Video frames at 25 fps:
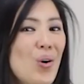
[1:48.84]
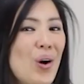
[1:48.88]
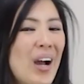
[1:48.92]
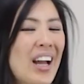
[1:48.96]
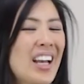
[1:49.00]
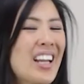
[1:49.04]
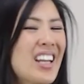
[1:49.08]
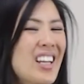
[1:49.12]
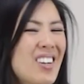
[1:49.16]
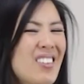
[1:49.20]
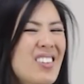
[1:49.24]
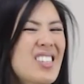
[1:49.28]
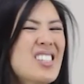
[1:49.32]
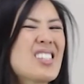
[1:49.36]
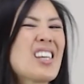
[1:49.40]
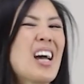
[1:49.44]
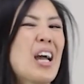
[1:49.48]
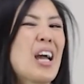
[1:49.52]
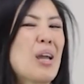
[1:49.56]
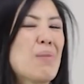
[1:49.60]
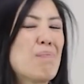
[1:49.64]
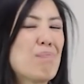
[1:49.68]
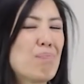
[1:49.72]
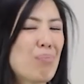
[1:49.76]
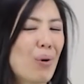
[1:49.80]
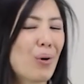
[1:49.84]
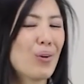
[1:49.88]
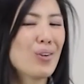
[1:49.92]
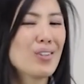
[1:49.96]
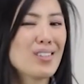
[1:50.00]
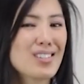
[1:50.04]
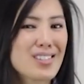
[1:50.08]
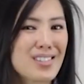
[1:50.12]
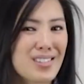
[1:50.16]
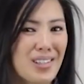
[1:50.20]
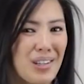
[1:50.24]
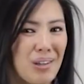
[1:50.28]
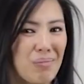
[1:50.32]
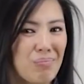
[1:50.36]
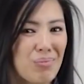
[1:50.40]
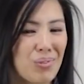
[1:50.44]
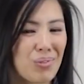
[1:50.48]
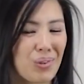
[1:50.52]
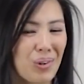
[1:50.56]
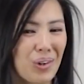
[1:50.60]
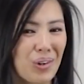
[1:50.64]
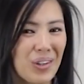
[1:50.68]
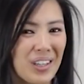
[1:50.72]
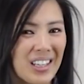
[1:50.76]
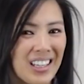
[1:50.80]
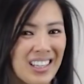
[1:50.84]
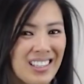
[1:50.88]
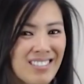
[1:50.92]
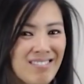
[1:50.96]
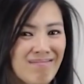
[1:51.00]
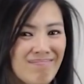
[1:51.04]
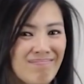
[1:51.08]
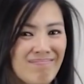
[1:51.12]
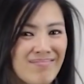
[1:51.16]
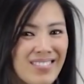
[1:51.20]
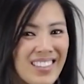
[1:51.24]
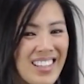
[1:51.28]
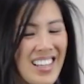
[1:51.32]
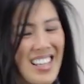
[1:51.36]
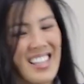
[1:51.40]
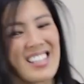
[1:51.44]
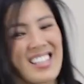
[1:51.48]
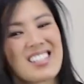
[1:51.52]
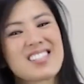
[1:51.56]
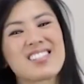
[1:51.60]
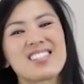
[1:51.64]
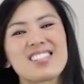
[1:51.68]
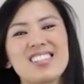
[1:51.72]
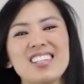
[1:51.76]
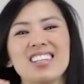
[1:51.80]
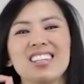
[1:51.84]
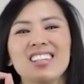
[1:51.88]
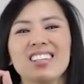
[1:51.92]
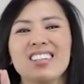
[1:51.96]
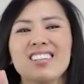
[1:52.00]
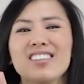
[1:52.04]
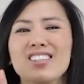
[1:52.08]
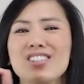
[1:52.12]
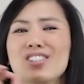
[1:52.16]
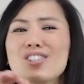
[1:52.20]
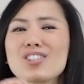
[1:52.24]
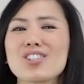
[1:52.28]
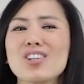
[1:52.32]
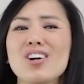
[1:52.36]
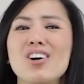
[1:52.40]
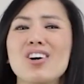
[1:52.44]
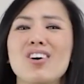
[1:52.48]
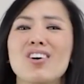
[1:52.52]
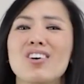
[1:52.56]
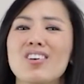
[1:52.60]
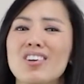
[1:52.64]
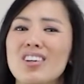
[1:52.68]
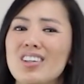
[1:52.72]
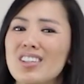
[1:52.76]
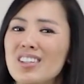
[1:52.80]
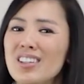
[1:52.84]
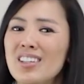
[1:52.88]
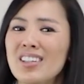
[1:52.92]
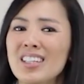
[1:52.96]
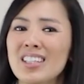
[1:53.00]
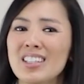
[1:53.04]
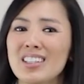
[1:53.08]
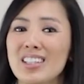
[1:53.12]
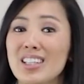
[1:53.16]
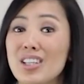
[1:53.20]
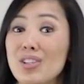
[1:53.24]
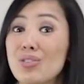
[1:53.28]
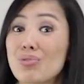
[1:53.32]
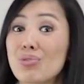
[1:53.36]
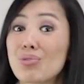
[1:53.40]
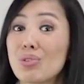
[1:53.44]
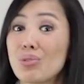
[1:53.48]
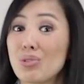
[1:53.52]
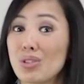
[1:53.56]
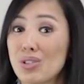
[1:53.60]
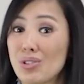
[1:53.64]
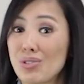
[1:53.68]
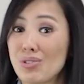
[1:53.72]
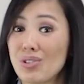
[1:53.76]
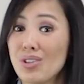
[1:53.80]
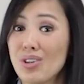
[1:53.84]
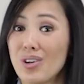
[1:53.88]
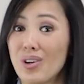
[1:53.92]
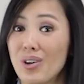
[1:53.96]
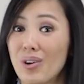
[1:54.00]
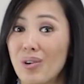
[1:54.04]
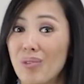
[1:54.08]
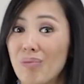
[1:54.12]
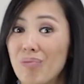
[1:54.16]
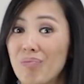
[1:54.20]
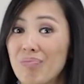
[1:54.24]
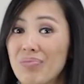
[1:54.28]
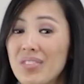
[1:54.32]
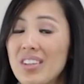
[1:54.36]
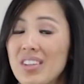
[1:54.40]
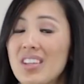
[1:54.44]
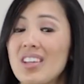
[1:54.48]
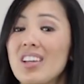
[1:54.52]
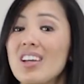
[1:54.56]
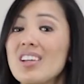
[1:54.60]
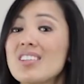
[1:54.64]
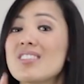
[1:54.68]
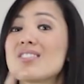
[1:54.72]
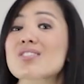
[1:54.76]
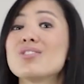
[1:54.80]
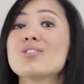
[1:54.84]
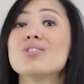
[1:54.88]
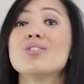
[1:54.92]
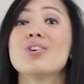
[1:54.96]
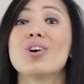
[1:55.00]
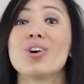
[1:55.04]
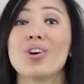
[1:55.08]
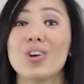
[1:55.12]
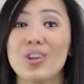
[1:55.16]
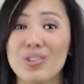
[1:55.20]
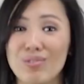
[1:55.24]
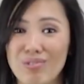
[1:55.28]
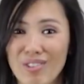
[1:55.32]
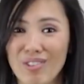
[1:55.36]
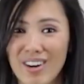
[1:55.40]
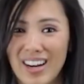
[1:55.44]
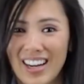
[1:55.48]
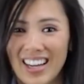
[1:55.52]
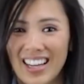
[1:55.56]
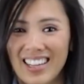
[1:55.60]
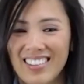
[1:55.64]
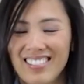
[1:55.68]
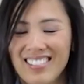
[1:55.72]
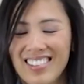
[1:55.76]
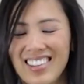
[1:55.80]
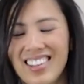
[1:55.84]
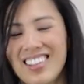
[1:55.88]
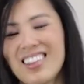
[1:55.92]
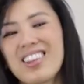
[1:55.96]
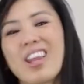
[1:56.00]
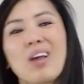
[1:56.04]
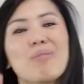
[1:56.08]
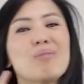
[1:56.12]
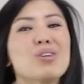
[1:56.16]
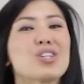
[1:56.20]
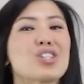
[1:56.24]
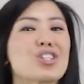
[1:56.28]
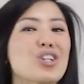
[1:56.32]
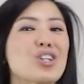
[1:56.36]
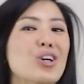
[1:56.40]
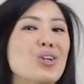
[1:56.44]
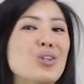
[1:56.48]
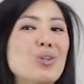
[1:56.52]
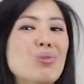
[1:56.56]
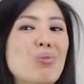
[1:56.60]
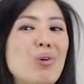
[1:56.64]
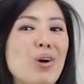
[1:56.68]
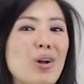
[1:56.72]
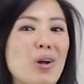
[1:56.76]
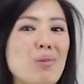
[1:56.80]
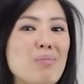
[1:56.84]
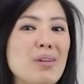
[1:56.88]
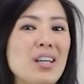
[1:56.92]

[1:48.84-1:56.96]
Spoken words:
And here is a bonus tip thrown in. Sing the song lightly through a straw. Yes, you heard right. Let me show you what I